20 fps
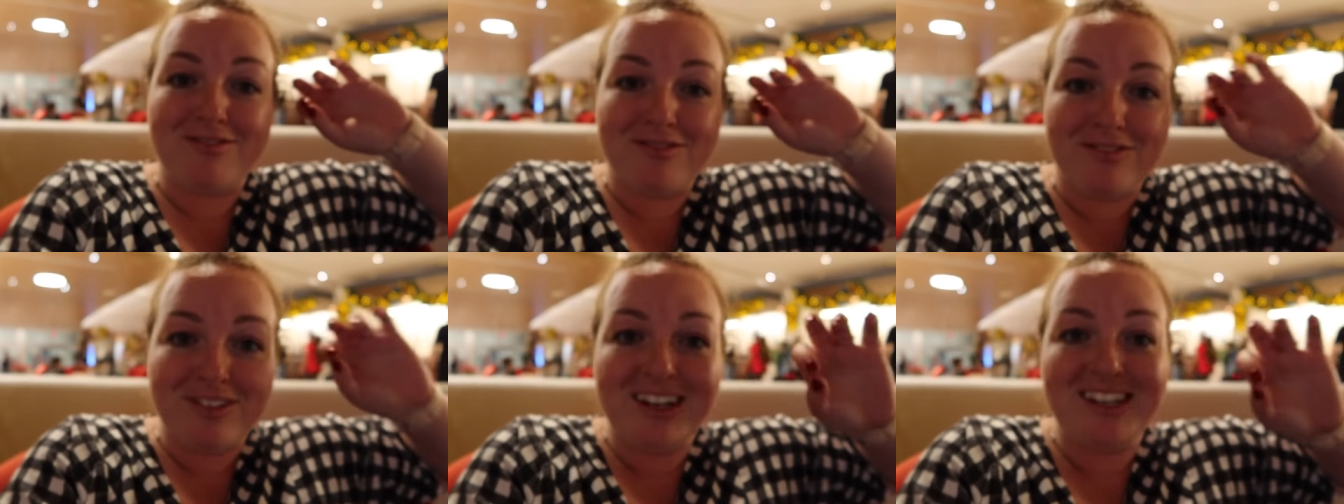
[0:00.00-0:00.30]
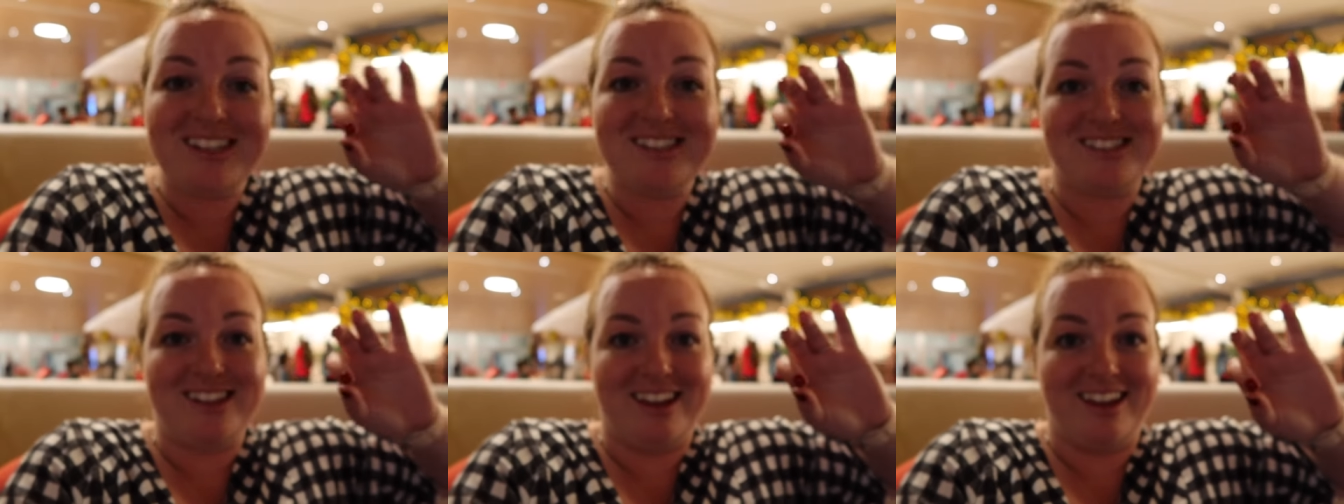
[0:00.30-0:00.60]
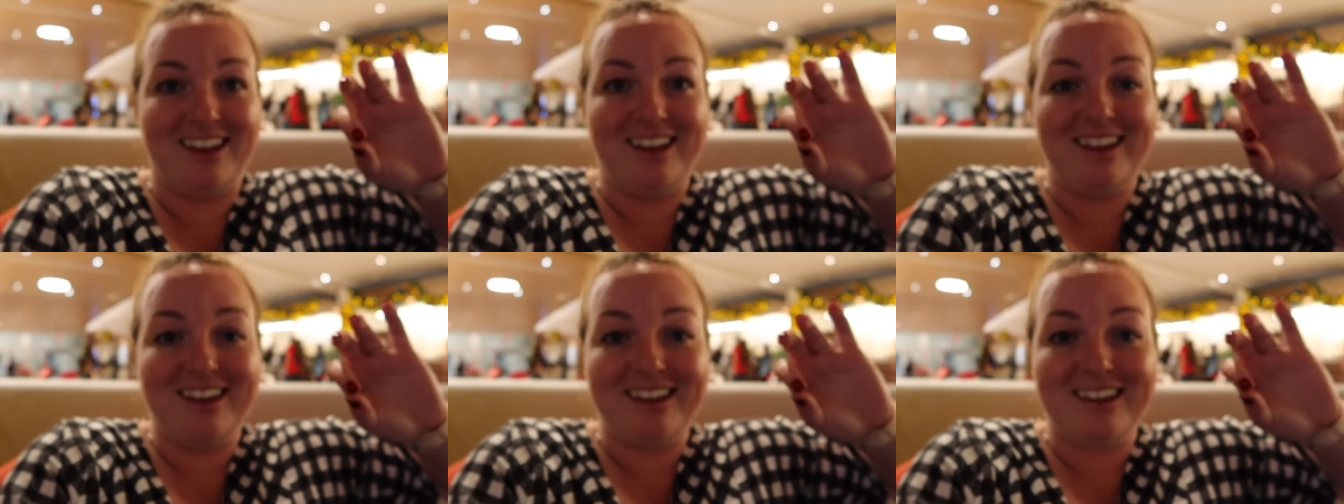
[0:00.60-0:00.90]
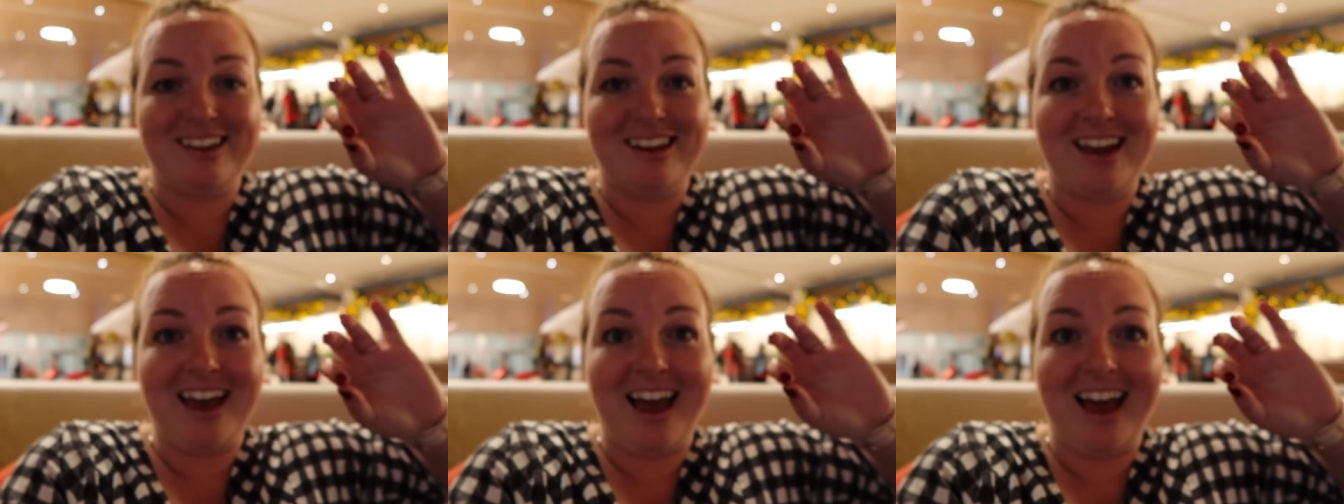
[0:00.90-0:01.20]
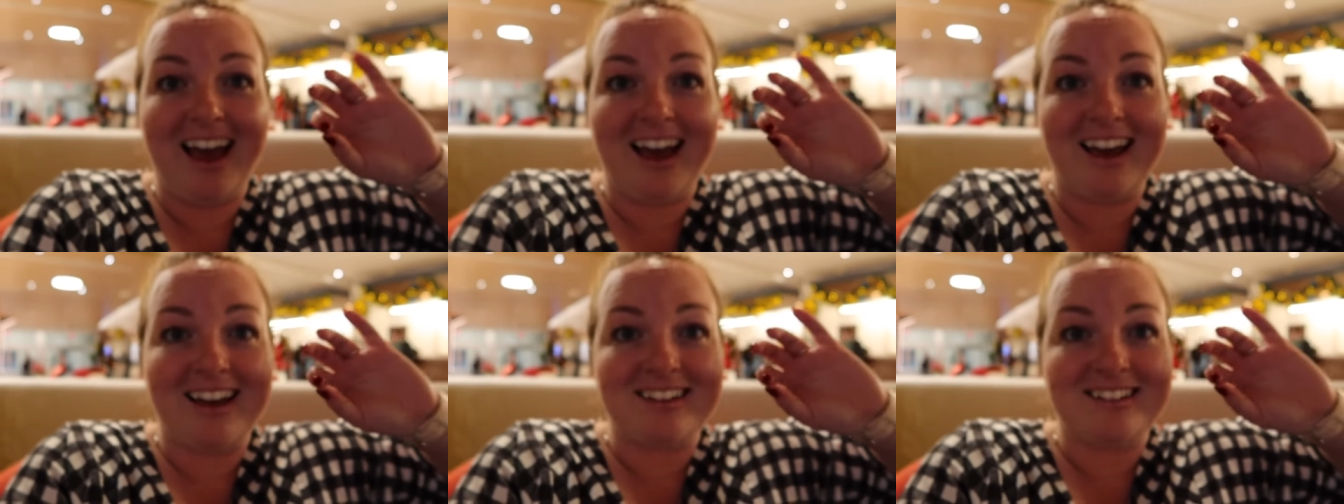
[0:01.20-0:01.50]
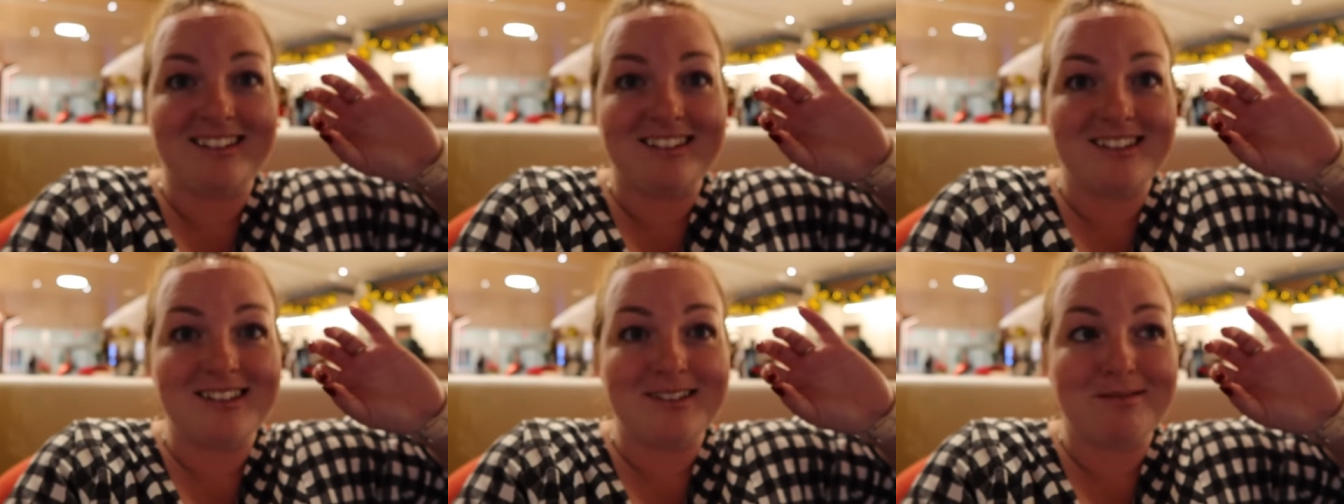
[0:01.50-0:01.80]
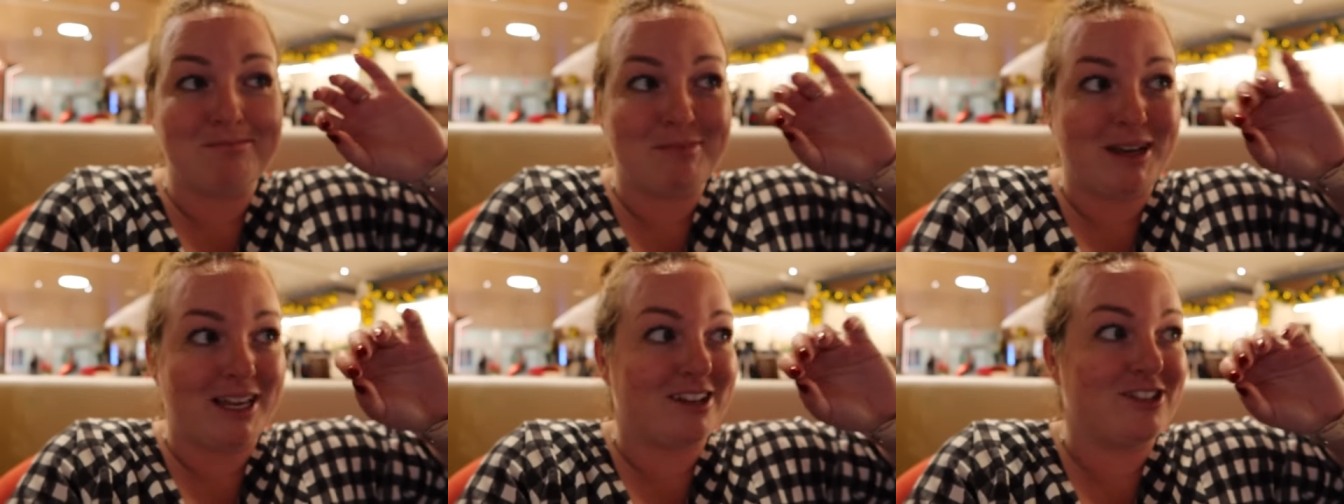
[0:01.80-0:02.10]
fillet steak and
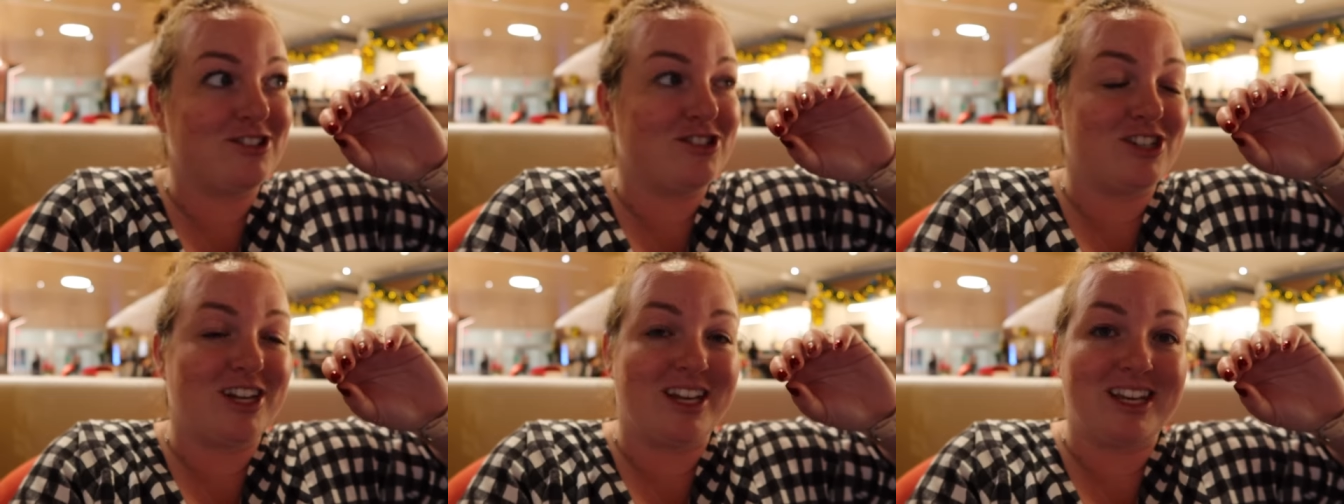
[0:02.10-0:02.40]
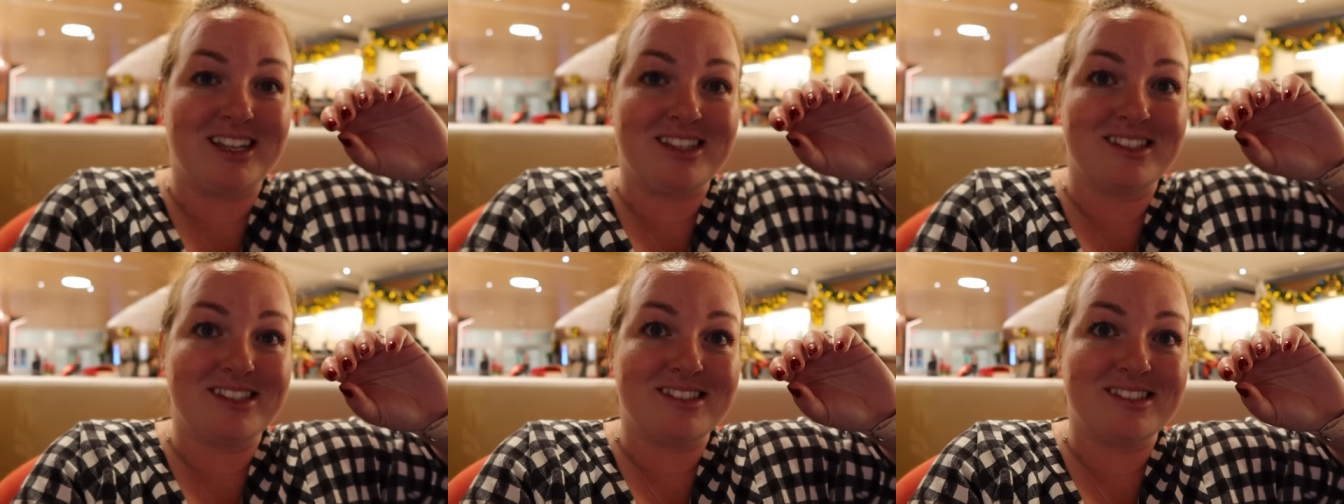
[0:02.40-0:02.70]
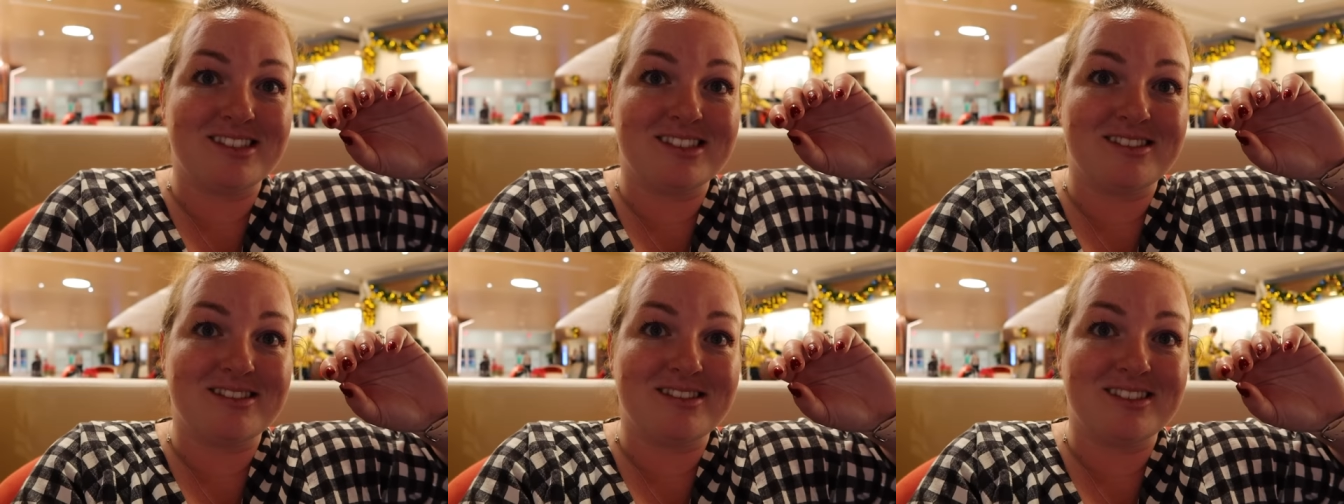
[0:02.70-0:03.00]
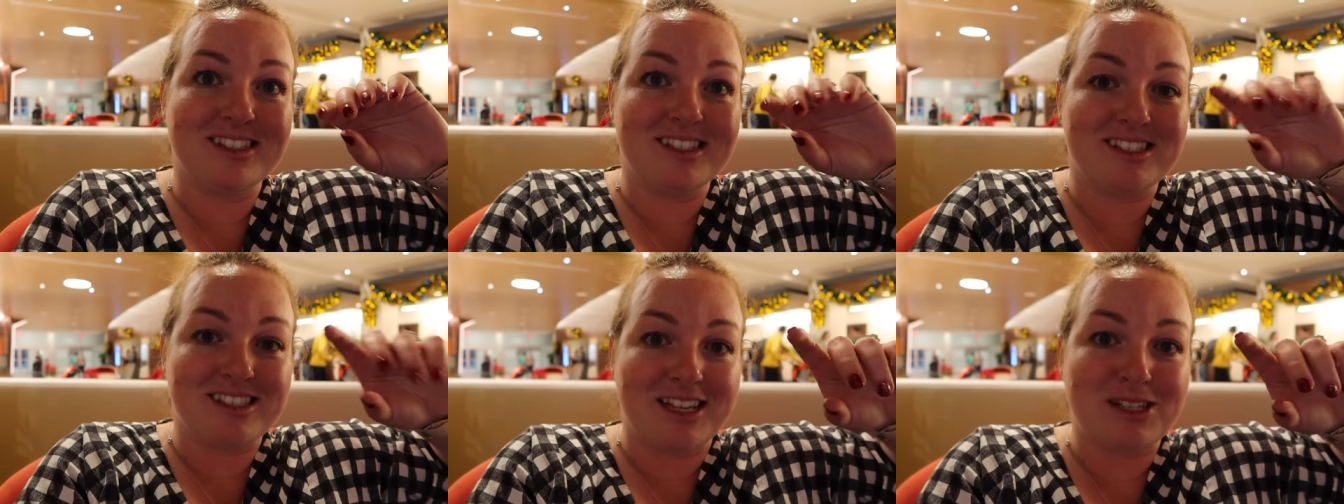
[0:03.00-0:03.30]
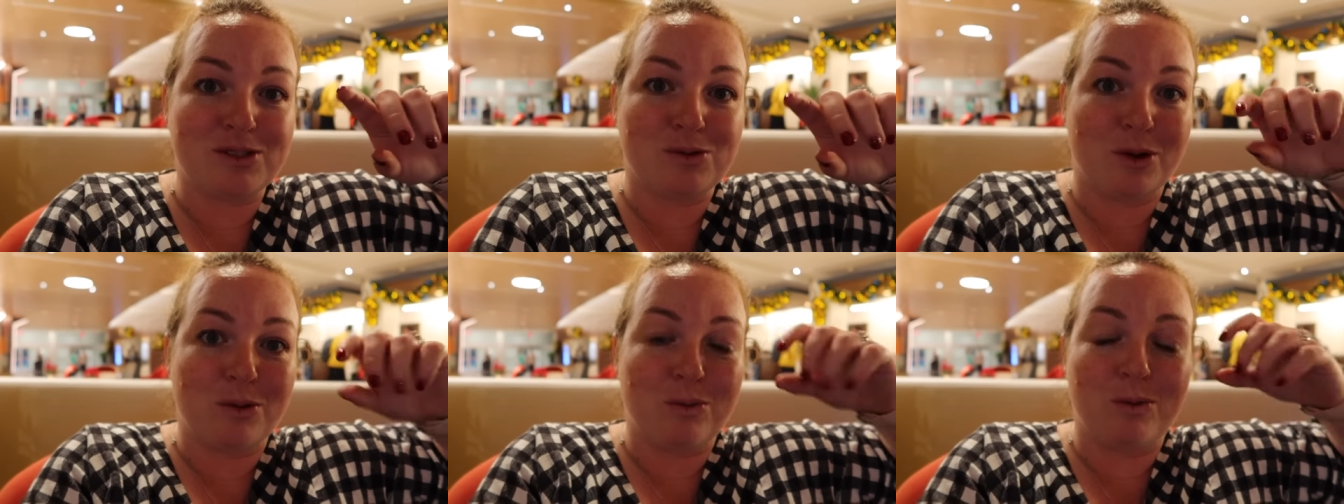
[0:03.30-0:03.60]
mac and cheese, because that's what I